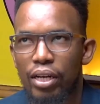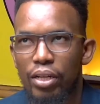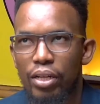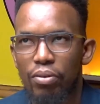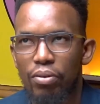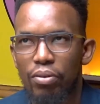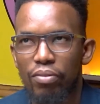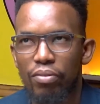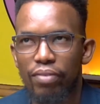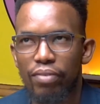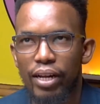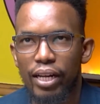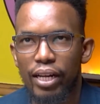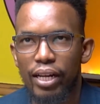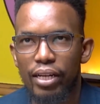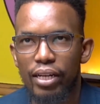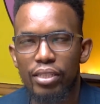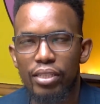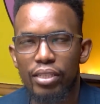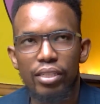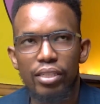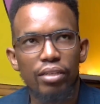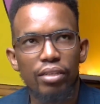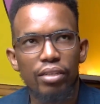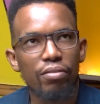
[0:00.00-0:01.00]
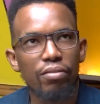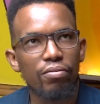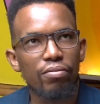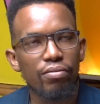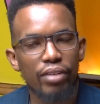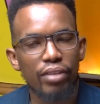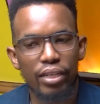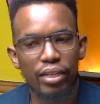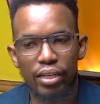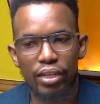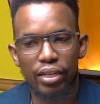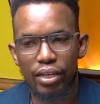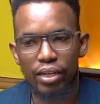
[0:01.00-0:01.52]
equivalent of
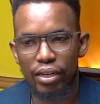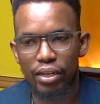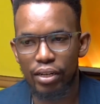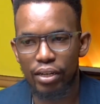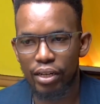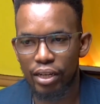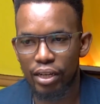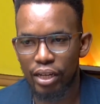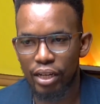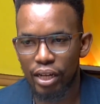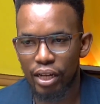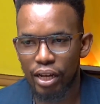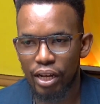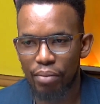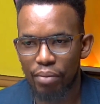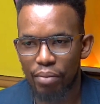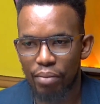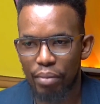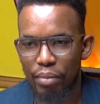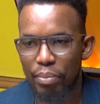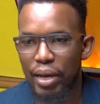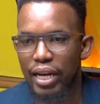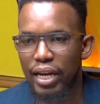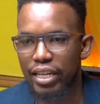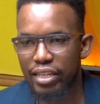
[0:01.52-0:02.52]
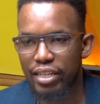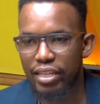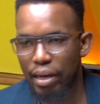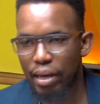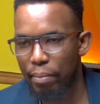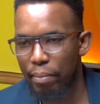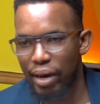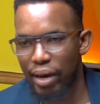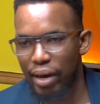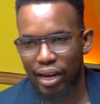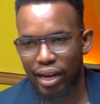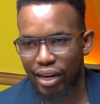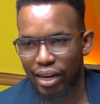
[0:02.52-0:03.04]
maybe an
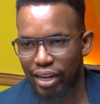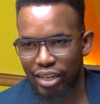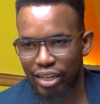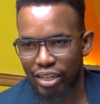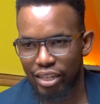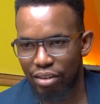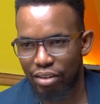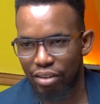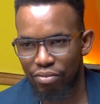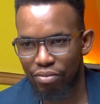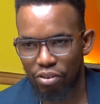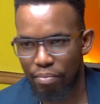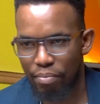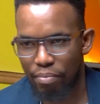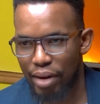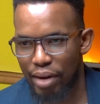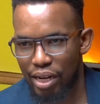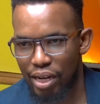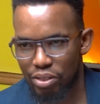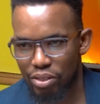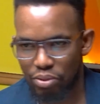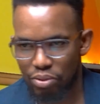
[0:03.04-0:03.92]
interbank lending for banks where